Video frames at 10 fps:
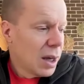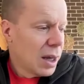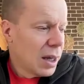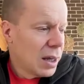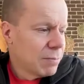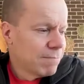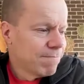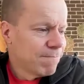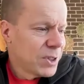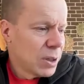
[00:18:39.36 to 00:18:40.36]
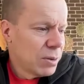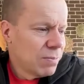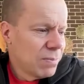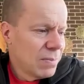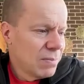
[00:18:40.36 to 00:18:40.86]

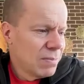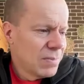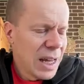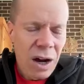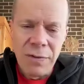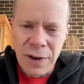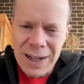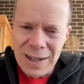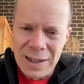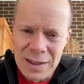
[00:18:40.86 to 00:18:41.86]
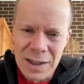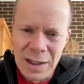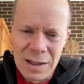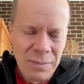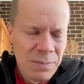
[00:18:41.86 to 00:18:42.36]
So yeah, I find it easy
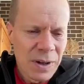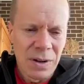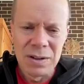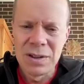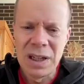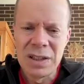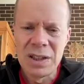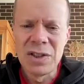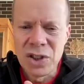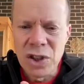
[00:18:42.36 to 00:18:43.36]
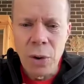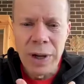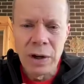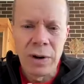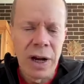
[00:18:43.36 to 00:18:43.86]
because it's just so
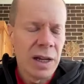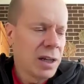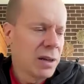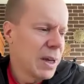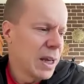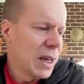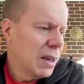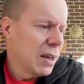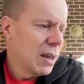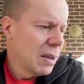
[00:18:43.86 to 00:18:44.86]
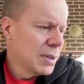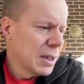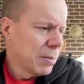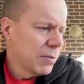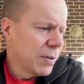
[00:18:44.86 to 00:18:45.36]
ingrained in me.
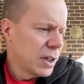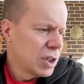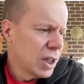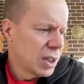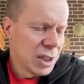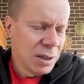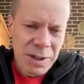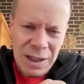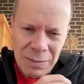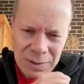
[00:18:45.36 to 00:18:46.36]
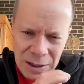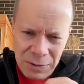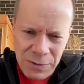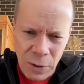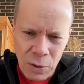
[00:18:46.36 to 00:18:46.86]
But some people find it challenging, but it
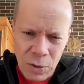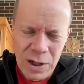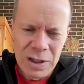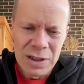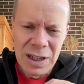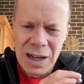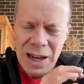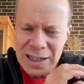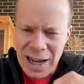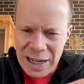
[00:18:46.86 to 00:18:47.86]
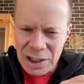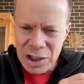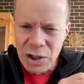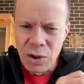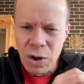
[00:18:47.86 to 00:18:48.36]
comes down to focus,
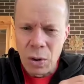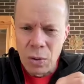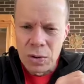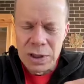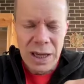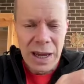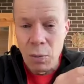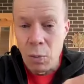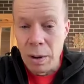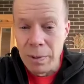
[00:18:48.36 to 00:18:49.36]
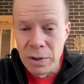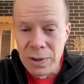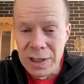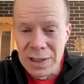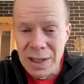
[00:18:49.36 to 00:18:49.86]
attached to your goals again. Why am I
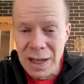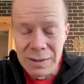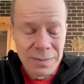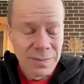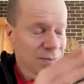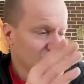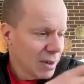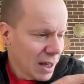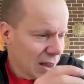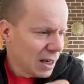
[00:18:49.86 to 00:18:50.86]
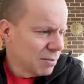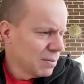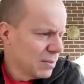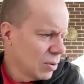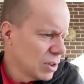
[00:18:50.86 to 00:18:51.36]
doing this again? And then
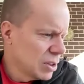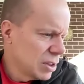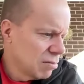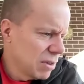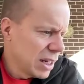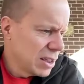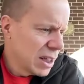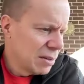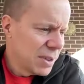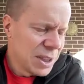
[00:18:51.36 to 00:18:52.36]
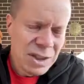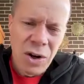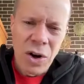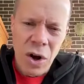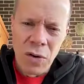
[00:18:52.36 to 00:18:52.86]
you'll just get it done. But just
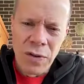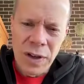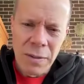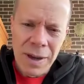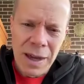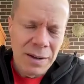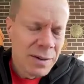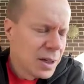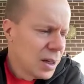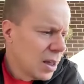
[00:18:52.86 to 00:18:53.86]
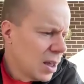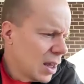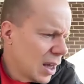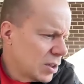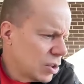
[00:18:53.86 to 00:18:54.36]
don't overcommit
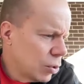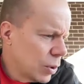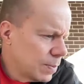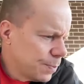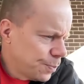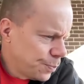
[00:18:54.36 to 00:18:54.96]
to it.